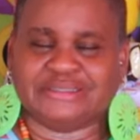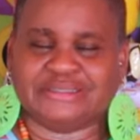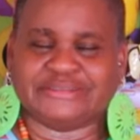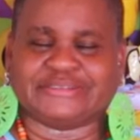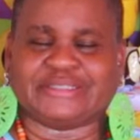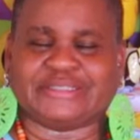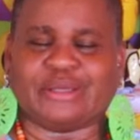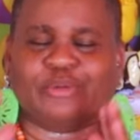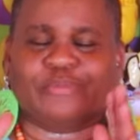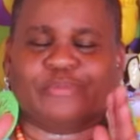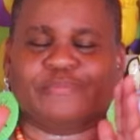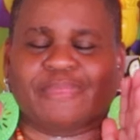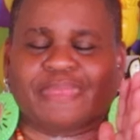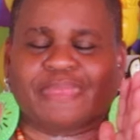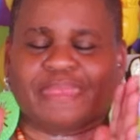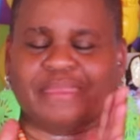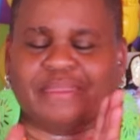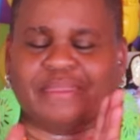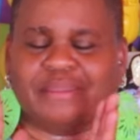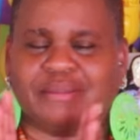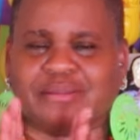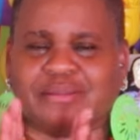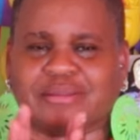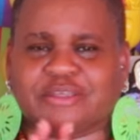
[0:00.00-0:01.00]
So,
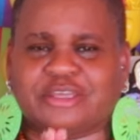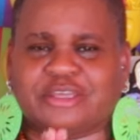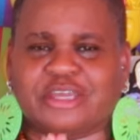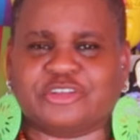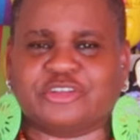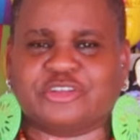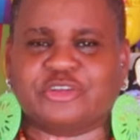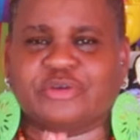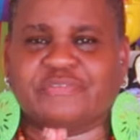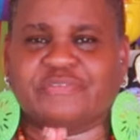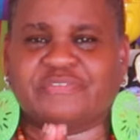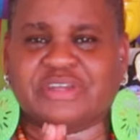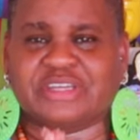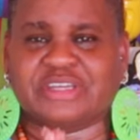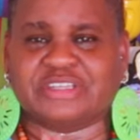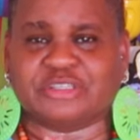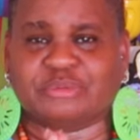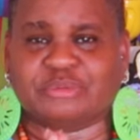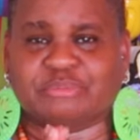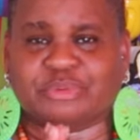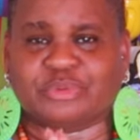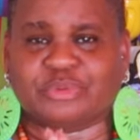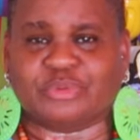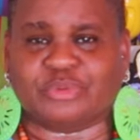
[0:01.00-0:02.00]
get your
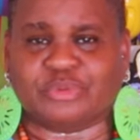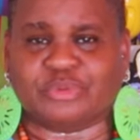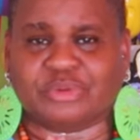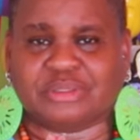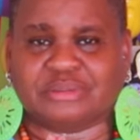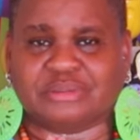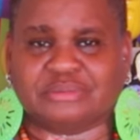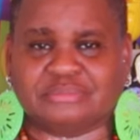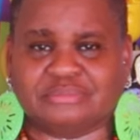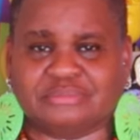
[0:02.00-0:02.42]
vision board.